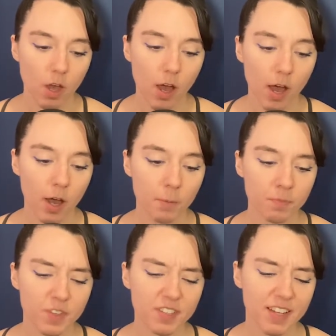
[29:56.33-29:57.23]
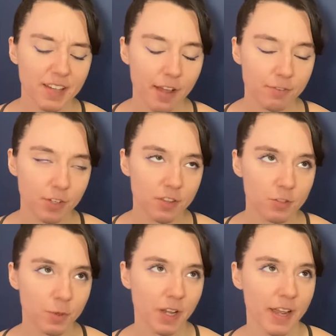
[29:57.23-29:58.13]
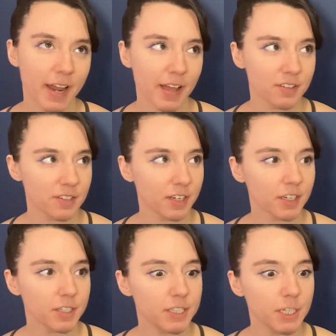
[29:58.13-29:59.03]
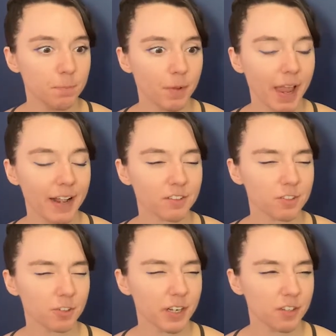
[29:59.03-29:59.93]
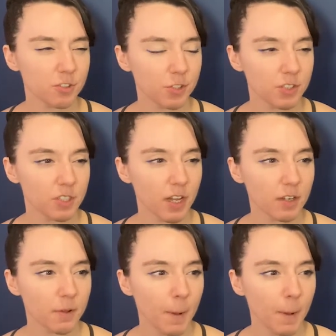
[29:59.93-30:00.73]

I feel like this one kind of has like a deep answer, I guess you could say.